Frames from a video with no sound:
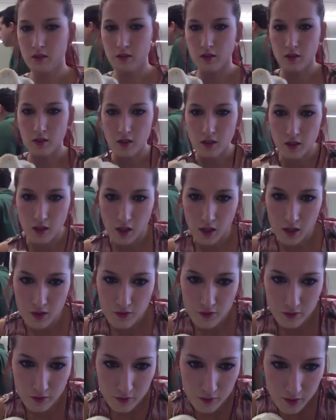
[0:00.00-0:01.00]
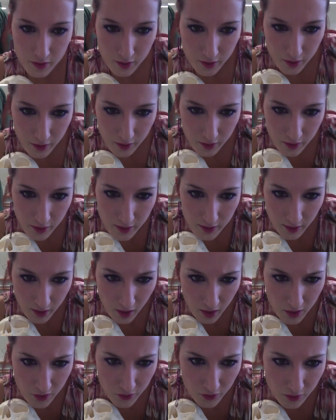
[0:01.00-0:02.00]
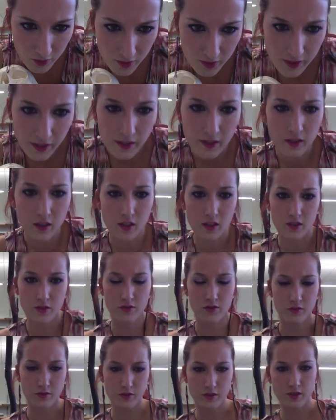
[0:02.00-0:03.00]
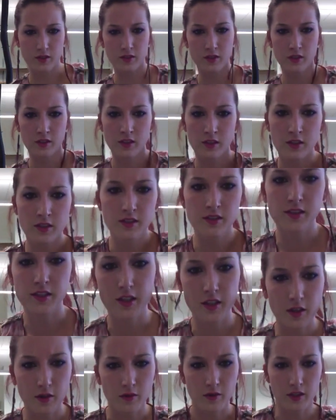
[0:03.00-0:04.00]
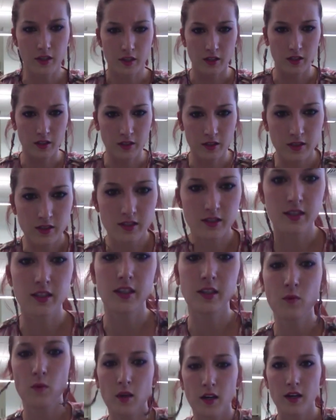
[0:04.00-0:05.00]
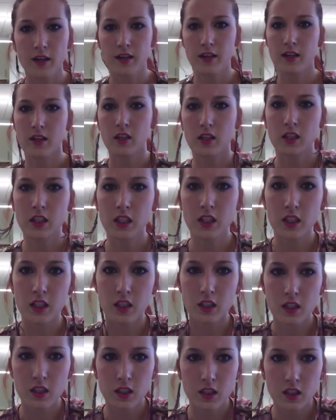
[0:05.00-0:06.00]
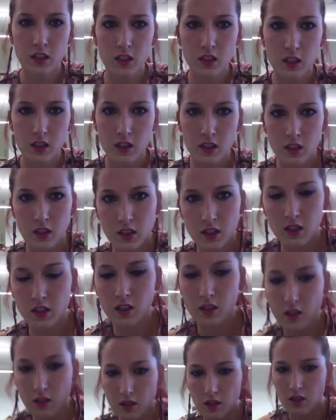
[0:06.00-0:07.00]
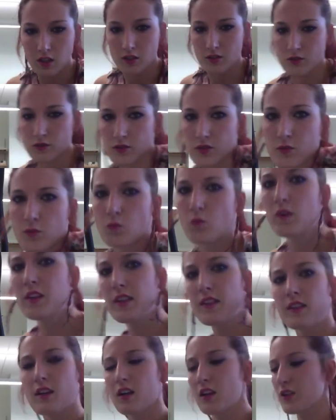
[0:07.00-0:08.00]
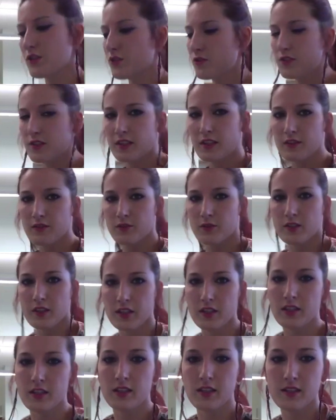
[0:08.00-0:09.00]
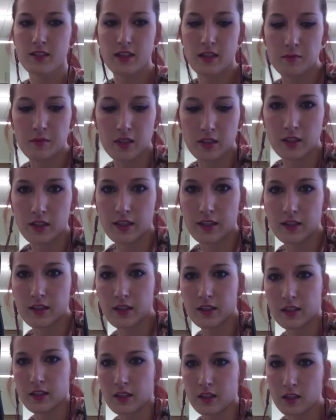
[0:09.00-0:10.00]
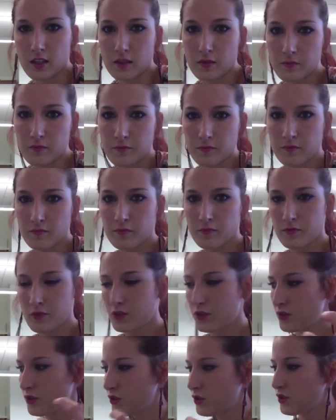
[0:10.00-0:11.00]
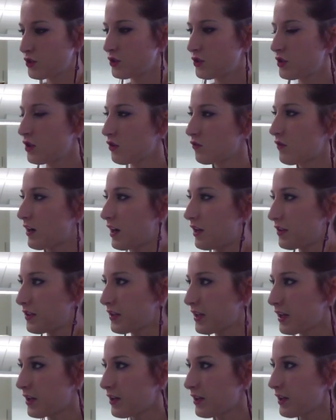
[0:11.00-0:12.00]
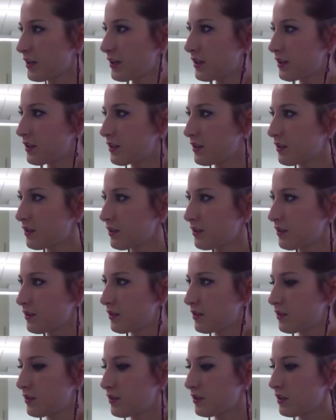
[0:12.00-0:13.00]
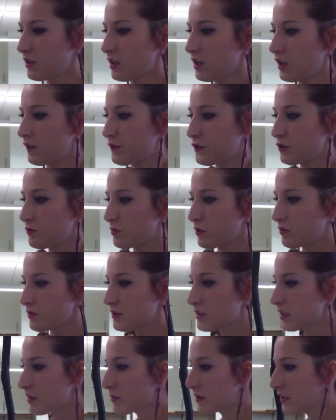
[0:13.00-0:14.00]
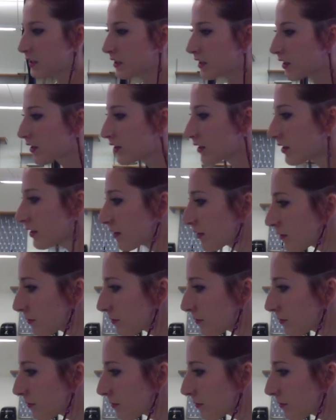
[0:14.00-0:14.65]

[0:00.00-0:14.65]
or Condyles or is it Condyles? Yeah, Condyles. C O N D Y L E. Condyles. What did condyle stand for again? Doesn't that mean like the um, a rounded area of two bones coming together?